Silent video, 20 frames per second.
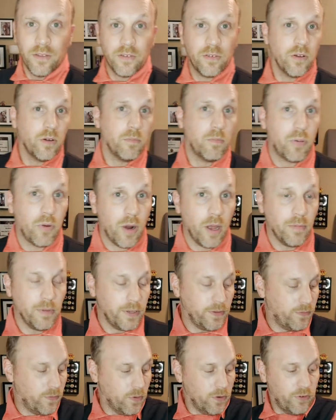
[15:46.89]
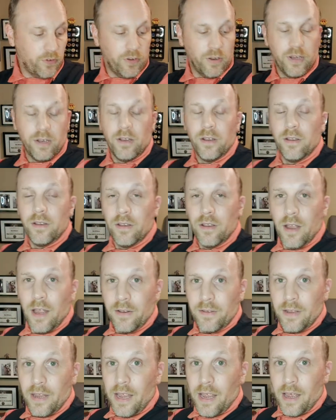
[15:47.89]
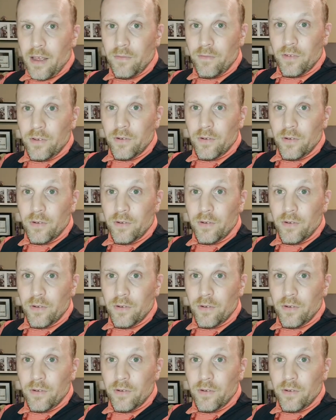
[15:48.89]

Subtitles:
So I'm probably fortunate not to have